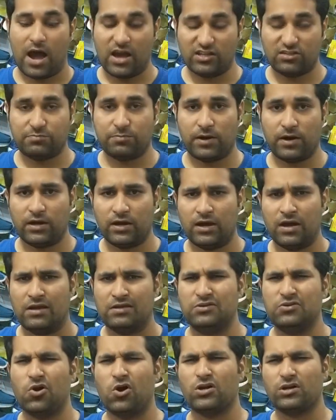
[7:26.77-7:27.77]
Icebug,
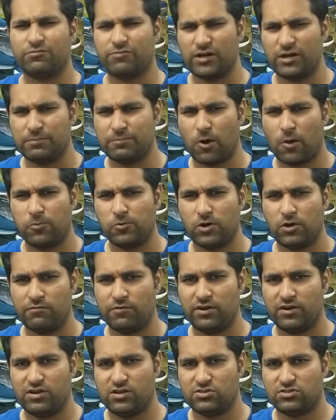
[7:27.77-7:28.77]
not a very
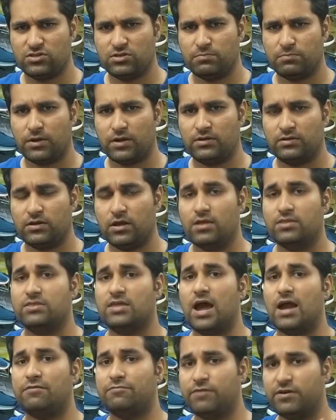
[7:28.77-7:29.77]
popular variation, but
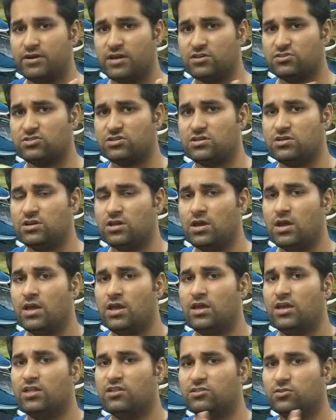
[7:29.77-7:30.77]
that variation
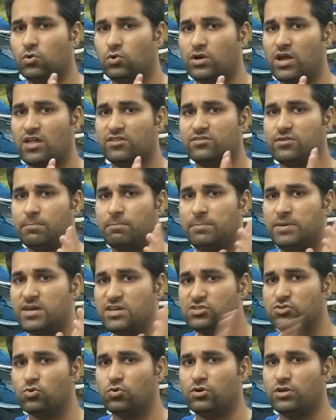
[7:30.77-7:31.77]
is known as the
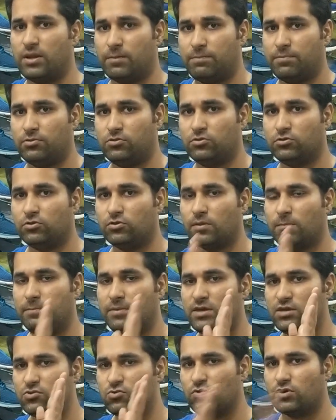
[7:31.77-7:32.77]
BU grip. So
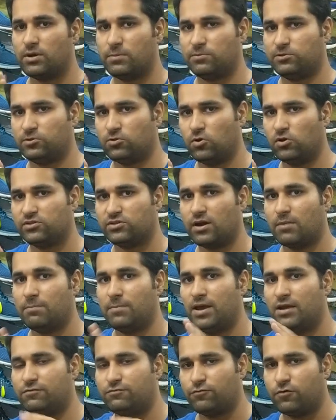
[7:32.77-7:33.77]
the BU grip soles
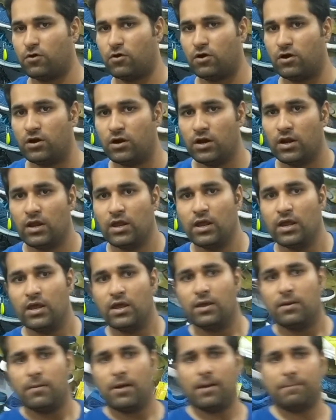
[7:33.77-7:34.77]
are meant for,
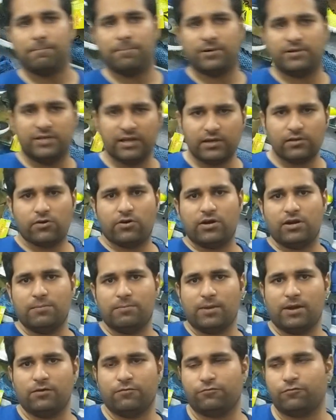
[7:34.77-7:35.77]

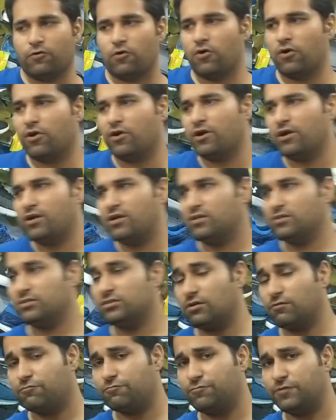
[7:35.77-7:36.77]
particularly meant for
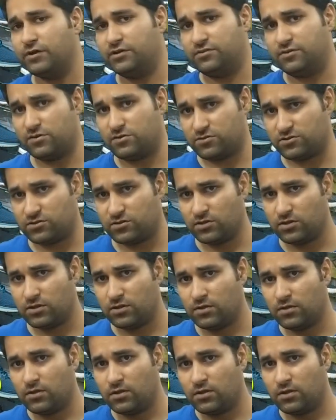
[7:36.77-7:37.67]
the winters.